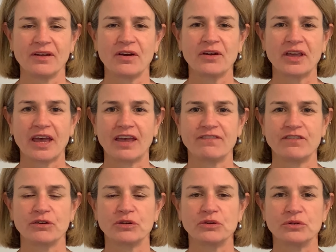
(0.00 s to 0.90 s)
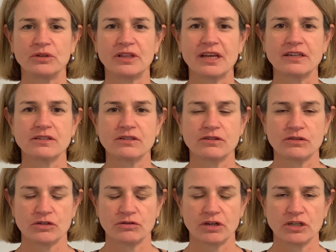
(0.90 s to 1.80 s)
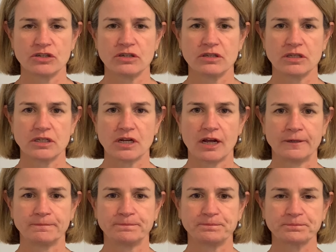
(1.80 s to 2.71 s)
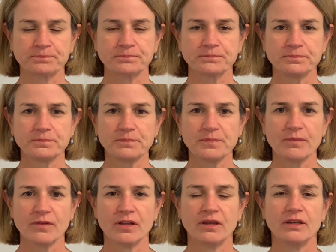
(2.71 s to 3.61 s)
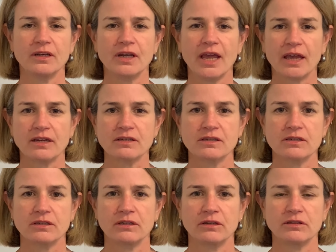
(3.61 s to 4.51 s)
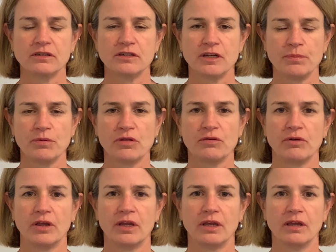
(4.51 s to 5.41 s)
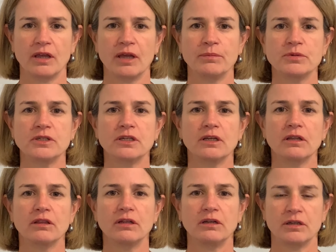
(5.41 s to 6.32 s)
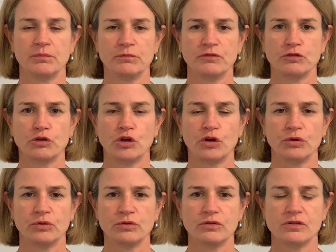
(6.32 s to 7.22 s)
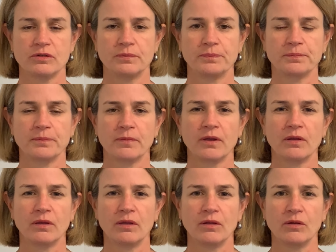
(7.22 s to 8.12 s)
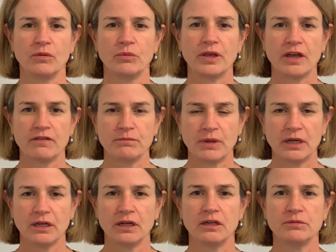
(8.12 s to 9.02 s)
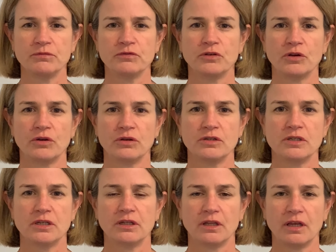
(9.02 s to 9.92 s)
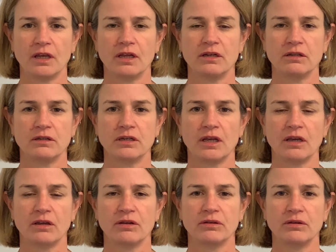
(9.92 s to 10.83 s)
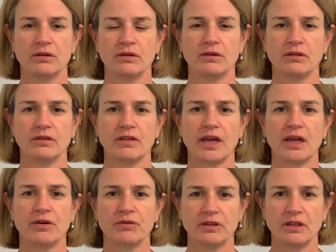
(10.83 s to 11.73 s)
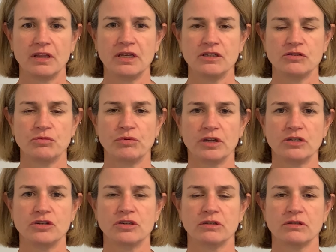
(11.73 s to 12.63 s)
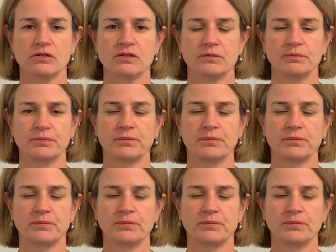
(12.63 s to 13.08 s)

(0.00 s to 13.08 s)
Okay, very good. That's the stretches done. Next, step 3, empty the lymph nodes. We have many lymph nodes in the head and neck. They are in these regions.